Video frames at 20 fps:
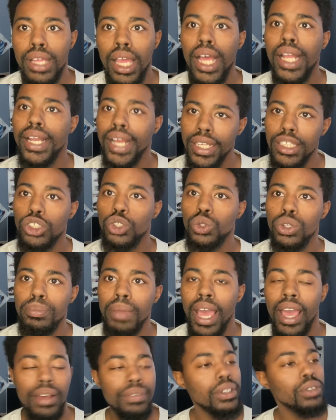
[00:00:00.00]
let's do the
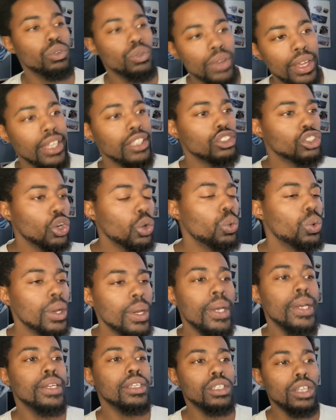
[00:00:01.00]
math if we're in school.
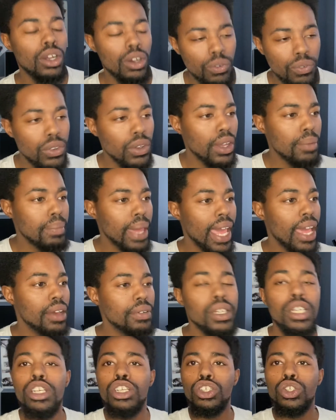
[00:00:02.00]
You know, if you're in math,
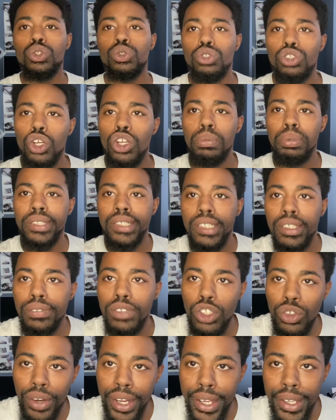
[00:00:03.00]
you lose 30% of your
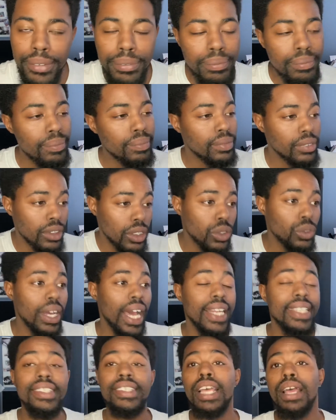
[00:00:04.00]
grade. You got a
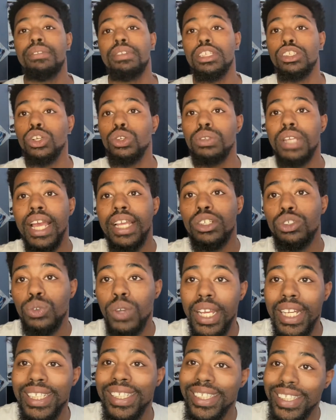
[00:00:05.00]
70. So yeah, you had a
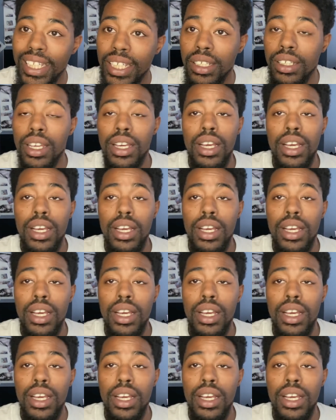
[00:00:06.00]
C.